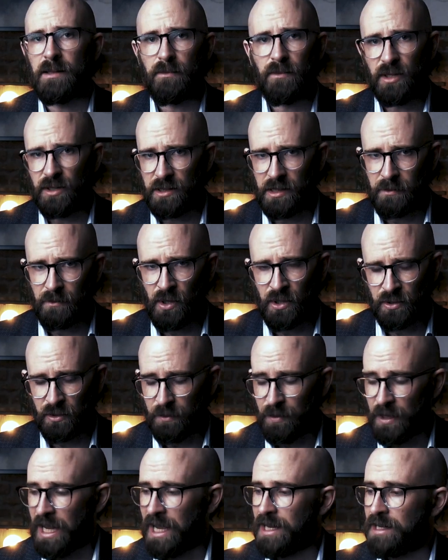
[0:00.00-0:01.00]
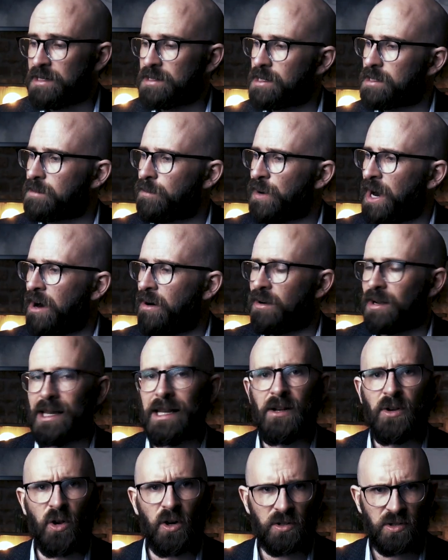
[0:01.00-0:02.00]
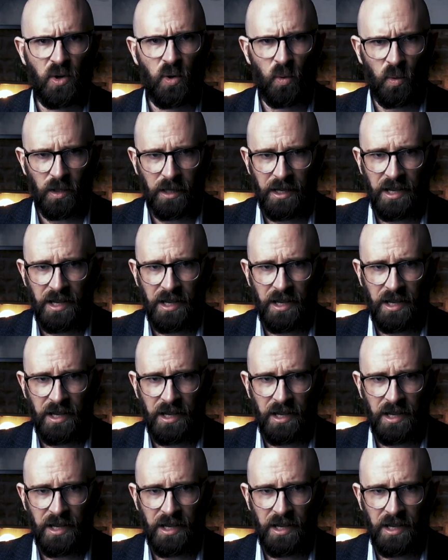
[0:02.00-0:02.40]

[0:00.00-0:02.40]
and building model planes is apparently not cool